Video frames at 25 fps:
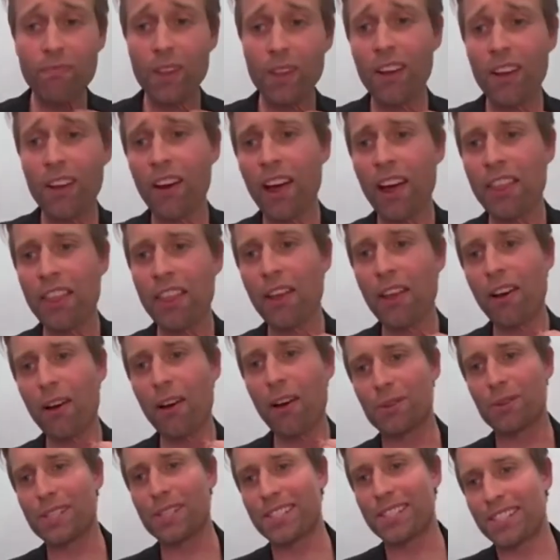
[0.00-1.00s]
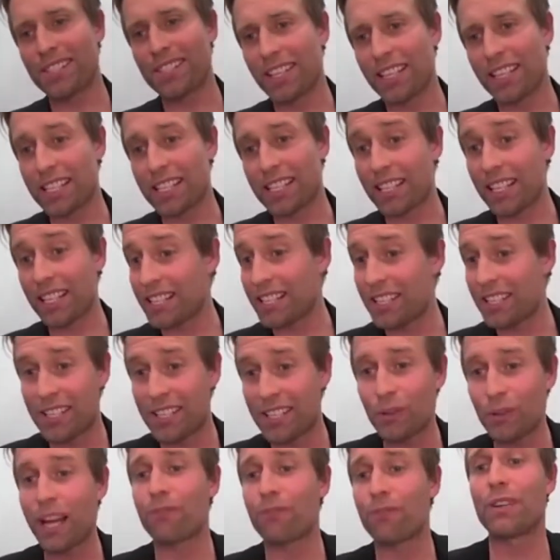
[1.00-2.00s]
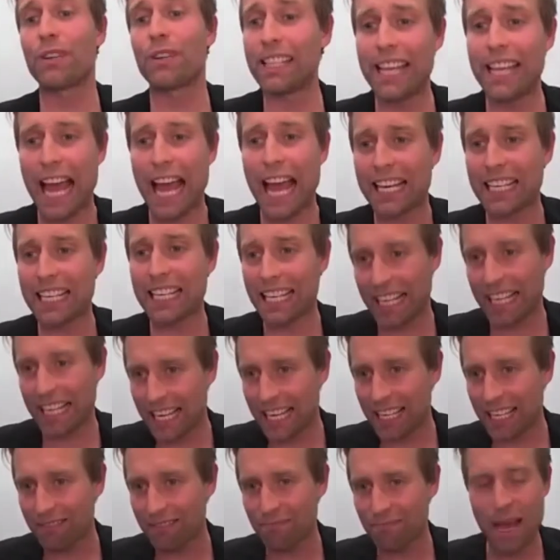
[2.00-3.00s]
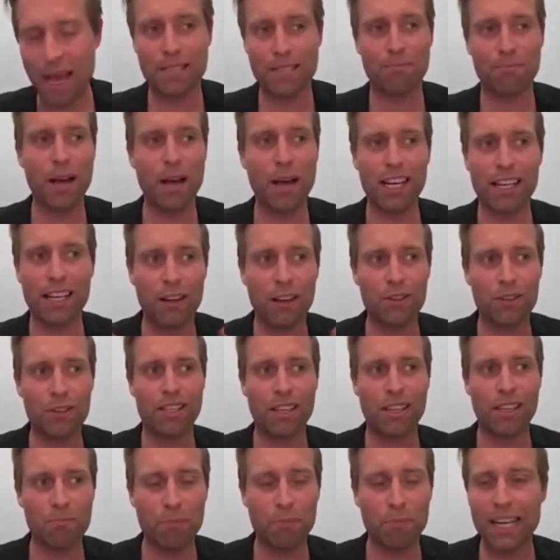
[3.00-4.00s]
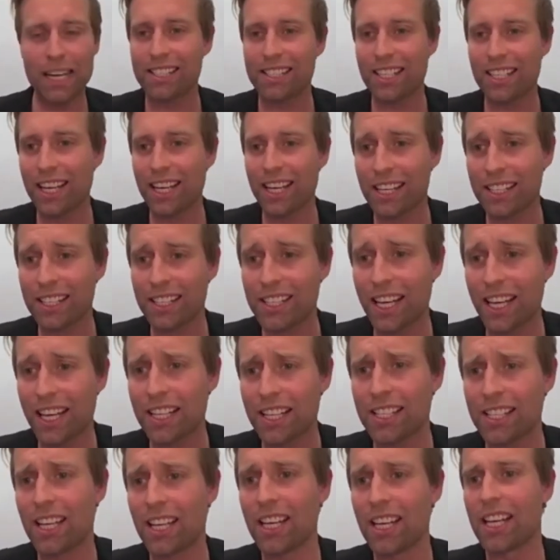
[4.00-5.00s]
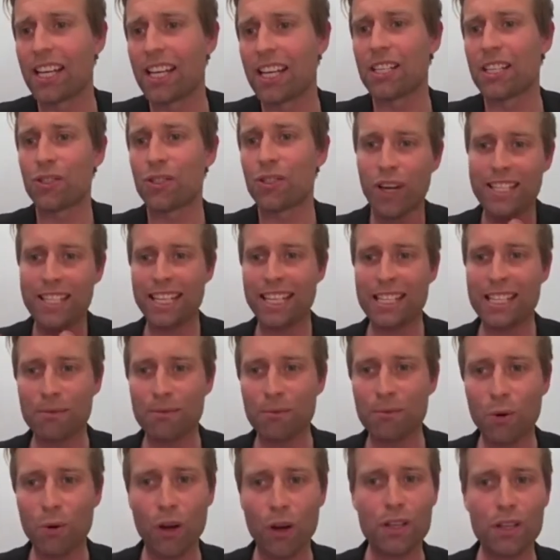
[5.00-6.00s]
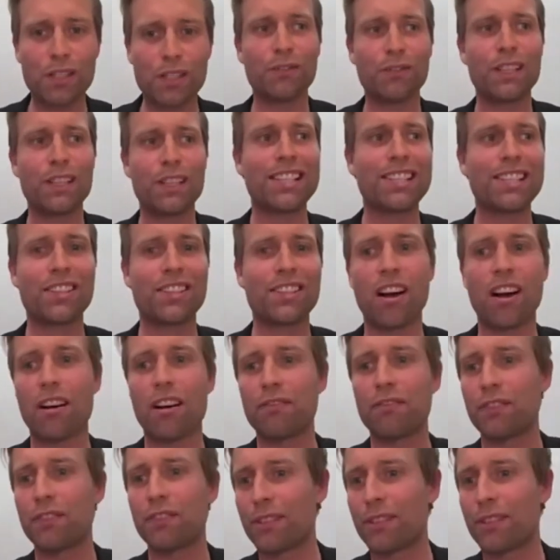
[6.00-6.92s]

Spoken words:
it still really hadn't hit mass market. I was a practicing architect, tried to get some quotes for this stuff, and it